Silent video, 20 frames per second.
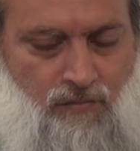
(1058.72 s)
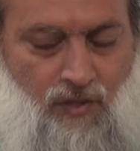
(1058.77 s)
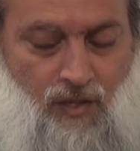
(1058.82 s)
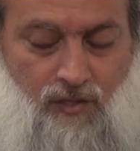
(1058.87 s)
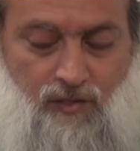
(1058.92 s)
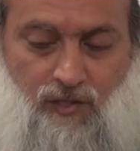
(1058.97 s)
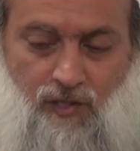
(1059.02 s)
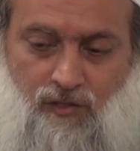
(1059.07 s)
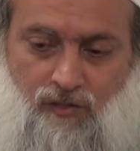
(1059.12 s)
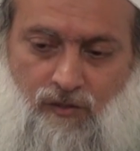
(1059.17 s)

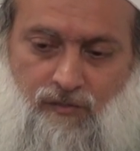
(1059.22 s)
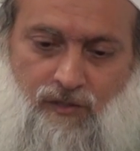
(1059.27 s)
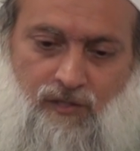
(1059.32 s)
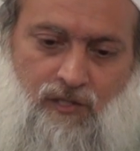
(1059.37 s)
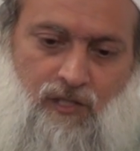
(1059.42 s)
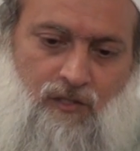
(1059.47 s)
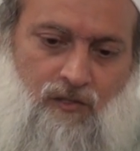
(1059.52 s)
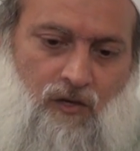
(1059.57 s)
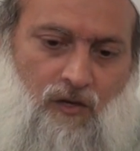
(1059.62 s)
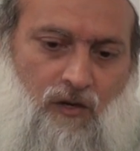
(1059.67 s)
He says to him, he
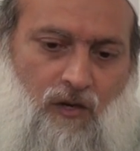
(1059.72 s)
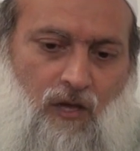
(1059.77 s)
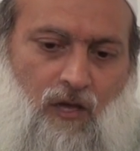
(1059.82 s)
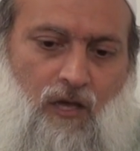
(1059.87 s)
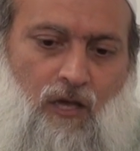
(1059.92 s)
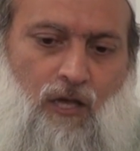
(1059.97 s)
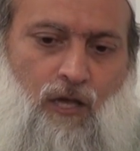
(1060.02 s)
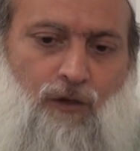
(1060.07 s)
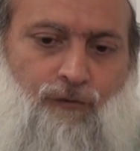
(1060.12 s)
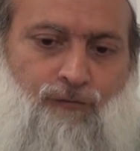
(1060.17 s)
says, look,
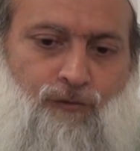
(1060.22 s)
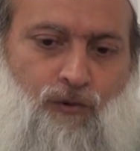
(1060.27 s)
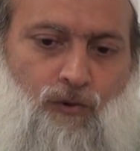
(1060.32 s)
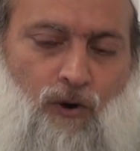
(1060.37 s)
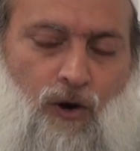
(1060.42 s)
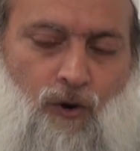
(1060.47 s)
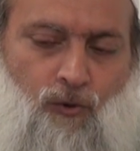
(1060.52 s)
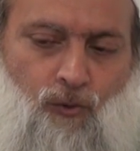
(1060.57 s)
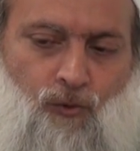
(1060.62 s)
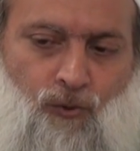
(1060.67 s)
if
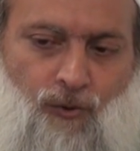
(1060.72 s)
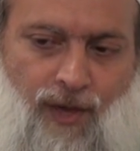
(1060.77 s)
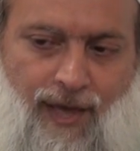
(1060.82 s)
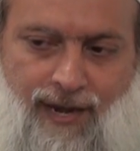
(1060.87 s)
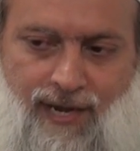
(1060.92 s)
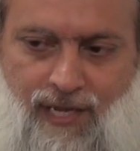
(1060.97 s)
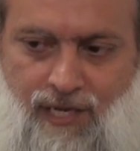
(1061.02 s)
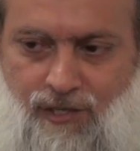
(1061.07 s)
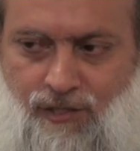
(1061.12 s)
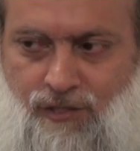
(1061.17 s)
you are
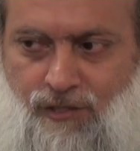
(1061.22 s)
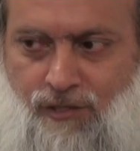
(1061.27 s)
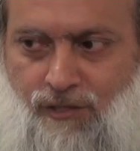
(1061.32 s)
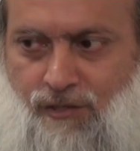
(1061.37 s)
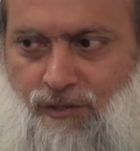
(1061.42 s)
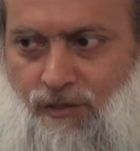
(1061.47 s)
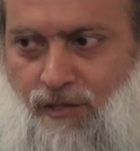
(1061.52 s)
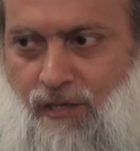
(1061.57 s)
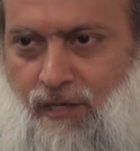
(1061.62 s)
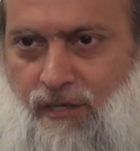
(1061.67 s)
ready to
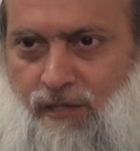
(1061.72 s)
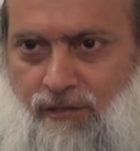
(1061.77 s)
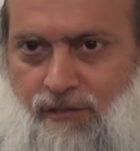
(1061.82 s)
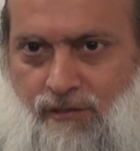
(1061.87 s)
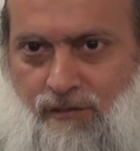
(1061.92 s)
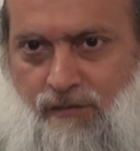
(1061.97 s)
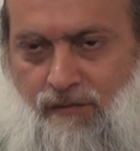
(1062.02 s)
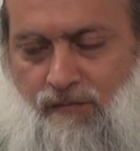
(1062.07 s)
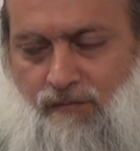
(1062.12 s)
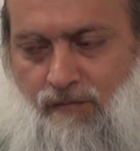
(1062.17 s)
do
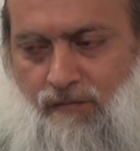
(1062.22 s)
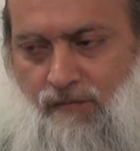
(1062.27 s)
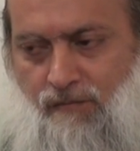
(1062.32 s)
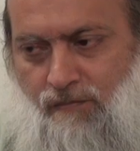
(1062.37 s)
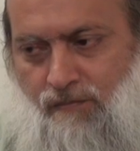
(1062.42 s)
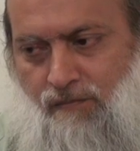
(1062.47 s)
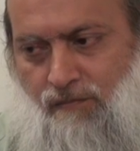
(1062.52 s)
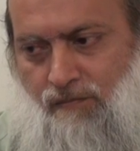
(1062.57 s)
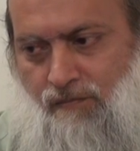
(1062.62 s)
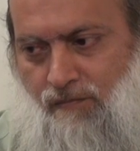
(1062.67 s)
this,
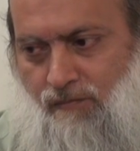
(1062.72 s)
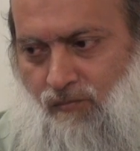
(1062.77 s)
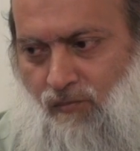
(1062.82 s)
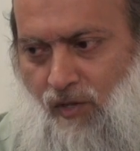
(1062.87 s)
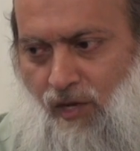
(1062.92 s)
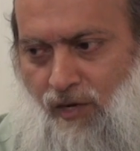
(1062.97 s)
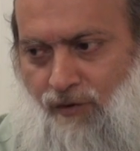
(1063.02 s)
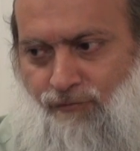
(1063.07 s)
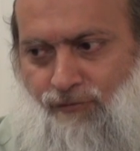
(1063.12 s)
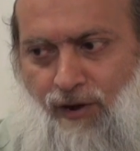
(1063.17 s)

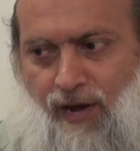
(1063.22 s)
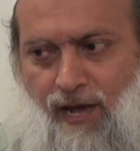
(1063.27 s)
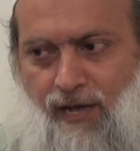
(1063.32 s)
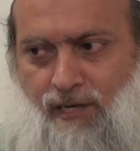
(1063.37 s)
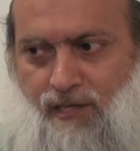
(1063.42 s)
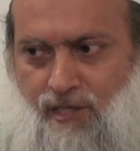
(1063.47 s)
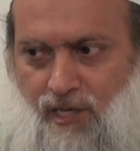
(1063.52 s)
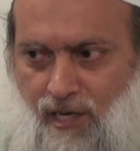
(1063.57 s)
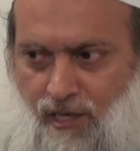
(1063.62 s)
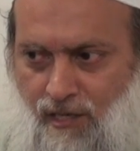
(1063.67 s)
then
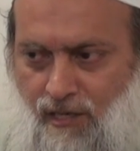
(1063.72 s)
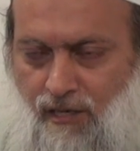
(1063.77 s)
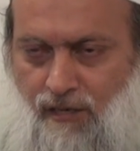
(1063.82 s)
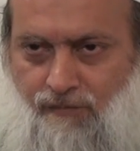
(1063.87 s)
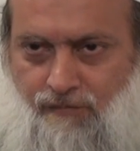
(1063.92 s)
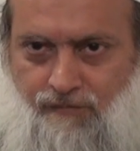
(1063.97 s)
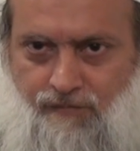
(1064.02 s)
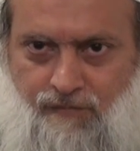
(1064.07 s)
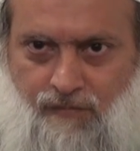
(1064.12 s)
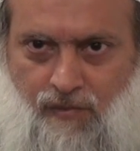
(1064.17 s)
fine, take him.
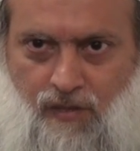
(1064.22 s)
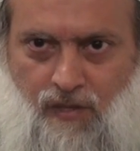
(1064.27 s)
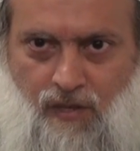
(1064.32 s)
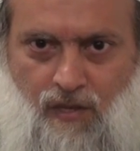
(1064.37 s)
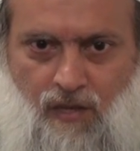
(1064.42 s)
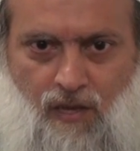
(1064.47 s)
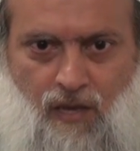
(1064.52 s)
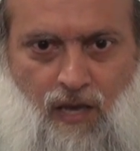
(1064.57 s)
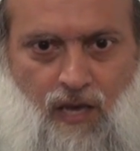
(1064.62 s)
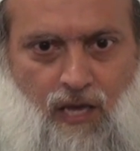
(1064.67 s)

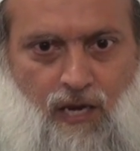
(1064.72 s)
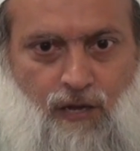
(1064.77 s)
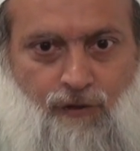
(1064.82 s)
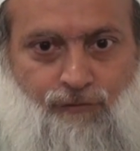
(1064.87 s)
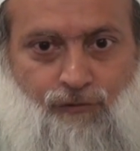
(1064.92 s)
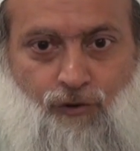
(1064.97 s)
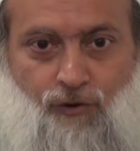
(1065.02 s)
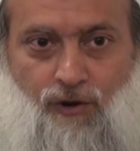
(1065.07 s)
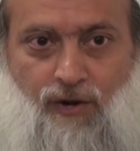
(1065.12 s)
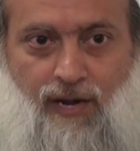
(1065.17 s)
And
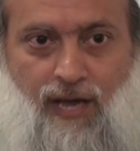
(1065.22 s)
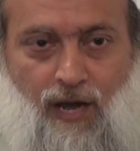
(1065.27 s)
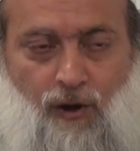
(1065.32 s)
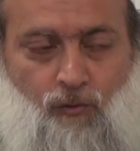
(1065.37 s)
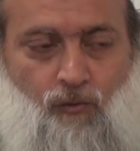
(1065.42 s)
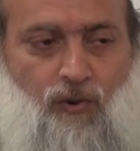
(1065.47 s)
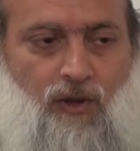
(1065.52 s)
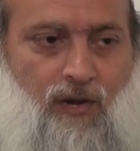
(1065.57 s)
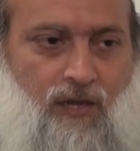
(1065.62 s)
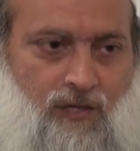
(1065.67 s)
if you're
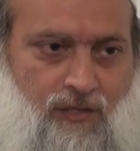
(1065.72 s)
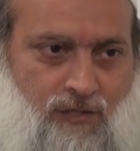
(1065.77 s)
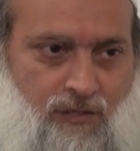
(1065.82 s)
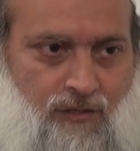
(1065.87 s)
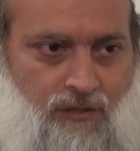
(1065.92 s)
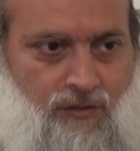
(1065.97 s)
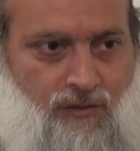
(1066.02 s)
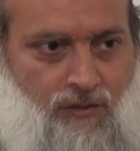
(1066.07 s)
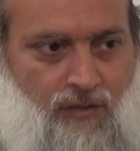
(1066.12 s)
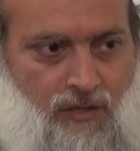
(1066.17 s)
not willing to
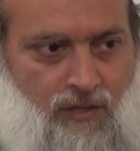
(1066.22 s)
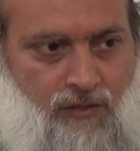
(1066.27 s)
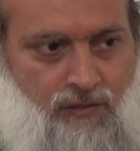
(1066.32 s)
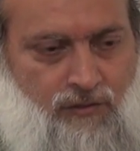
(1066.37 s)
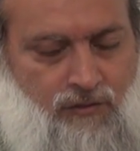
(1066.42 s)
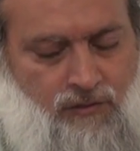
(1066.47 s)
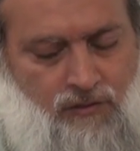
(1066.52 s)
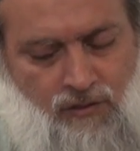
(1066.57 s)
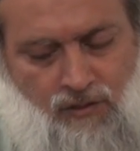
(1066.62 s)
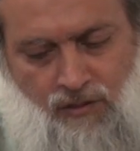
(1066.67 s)
do
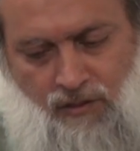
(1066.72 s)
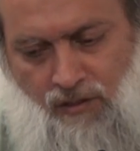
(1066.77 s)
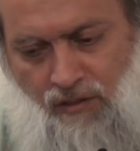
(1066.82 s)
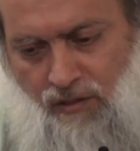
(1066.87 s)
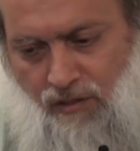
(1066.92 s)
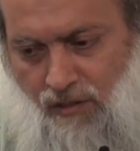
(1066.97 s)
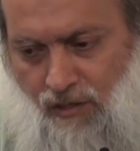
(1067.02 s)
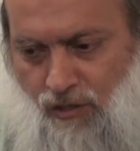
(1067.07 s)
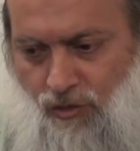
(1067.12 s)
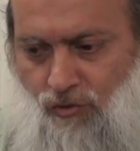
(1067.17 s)
this,
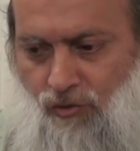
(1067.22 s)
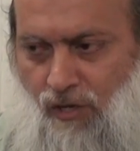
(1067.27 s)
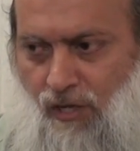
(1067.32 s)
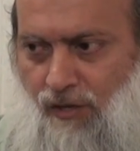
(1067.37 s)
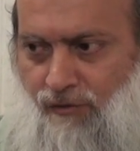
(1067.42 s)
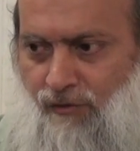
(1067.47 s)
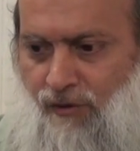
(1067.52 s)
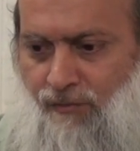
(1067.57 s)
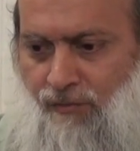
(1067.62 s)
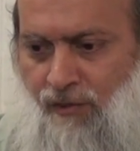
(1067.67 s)
then you
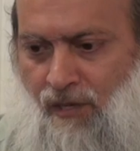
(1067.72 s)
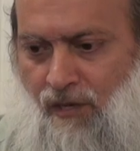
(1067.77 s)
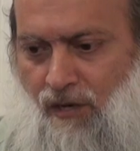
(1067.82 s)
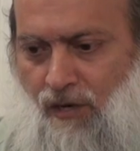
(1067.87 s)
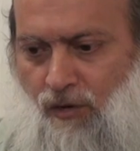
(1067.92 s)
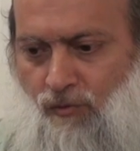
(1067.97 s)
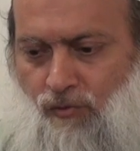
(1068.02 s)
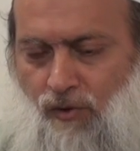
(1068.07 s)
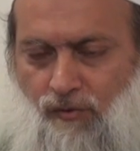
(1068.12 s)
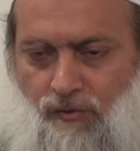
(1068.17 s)
leave him
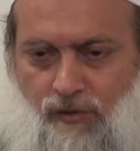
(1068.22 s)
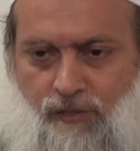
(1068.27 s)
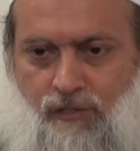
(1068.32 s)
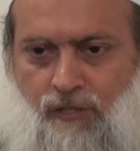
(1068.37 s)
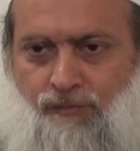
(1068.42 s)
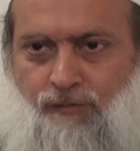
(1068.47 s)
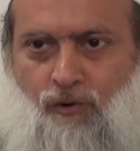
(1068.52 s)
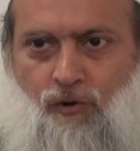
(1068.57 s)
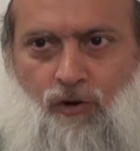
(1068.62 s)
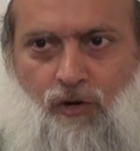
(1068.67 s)
here and we will
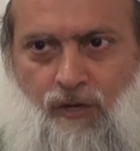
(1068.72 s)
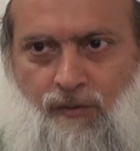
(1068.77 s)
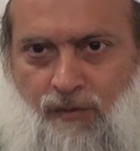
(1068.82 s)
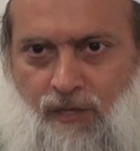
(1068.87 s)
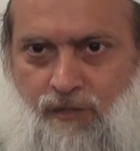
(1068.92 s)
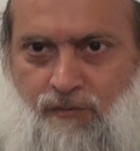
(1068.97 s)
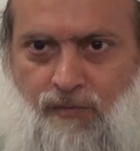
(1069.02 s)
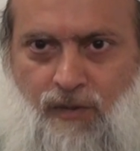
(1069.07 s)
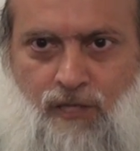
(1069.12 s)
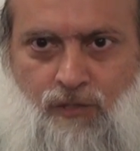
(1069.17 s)
support him
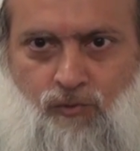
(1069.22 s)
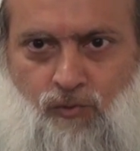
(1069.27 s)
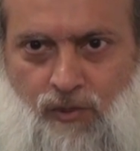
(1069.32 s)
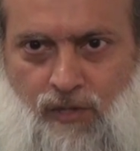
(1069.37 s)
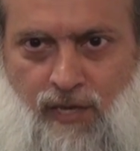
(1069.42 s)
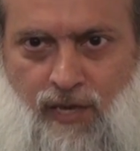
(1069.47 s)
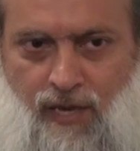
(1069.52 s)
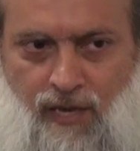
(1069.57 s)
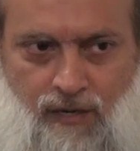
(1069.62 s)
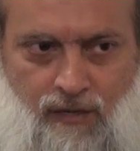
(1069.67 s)
as best we
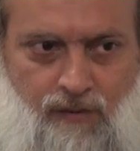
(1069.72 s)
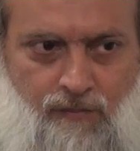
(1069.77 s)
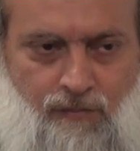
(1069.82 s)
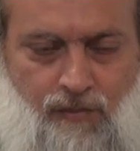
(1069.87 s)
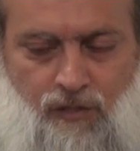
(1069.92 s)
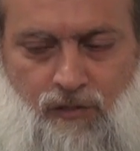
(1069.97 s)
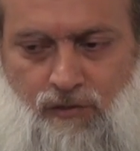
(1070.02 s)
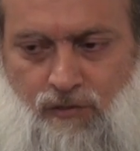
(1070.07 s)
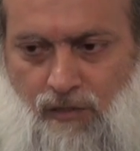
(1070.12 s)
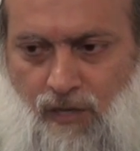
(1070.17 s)
can.
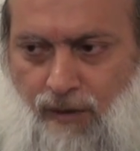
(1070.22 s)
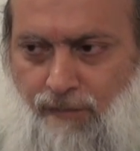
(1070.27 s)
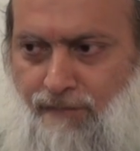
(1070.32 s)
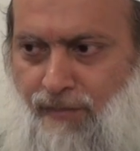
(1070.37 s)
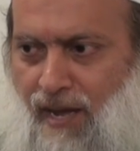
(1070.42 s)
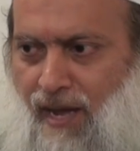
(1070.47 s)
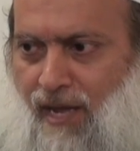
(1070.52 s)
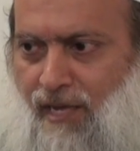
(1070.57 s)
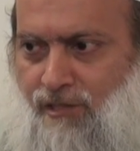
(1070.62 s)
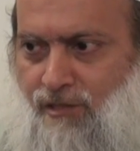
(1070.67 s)
Because
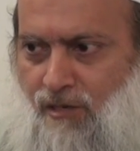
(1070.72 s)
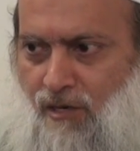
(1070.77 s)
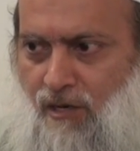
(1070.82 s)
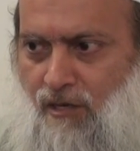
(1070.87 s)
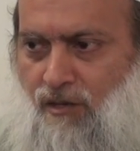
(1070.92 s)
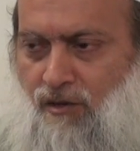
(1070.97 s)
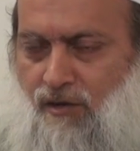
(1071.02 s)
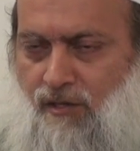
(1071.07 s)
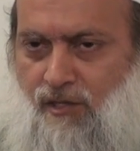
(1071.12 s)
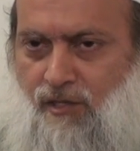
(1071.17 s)
Abbas,
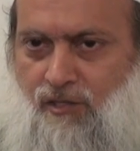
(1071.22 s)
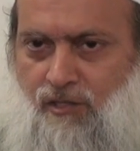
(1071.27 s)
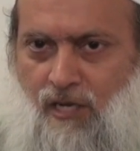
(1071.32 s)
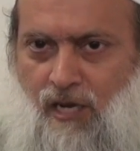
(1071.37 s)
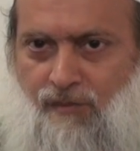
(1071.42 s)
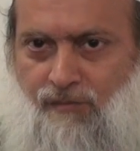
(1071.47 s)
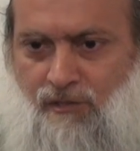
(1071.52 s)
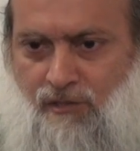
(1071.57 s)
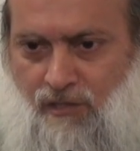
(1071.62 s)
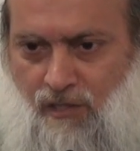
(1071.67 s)
this
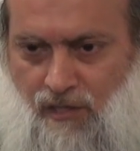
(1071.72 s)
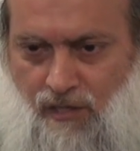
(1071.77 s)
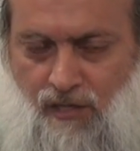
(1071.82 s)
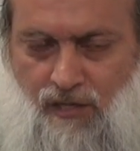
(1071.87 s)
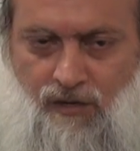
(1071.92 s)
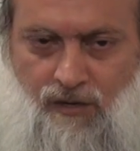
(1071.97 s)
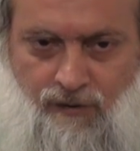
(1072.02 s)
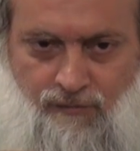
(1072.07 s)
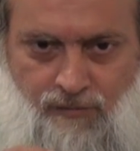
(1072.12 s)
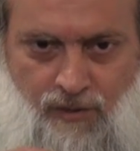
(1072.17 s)
time, is the
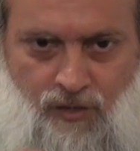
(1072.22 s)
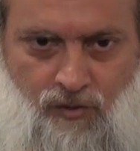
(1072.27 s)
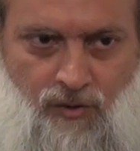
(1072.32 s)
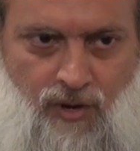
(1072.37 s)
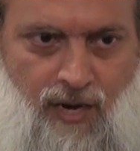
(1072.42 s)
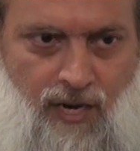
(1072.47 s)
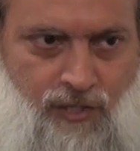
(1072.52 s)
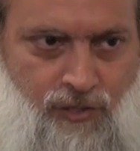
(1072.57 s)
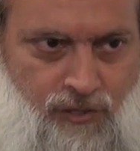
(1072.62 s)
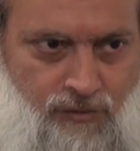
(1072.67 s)
leader of Banu
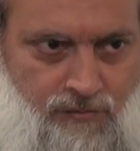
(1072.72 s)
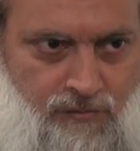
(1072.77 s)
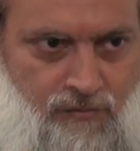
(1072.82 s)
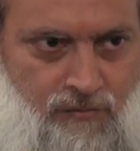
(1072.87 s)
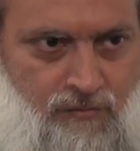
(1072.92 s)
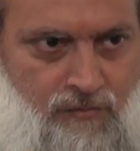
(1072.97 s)
Hashim.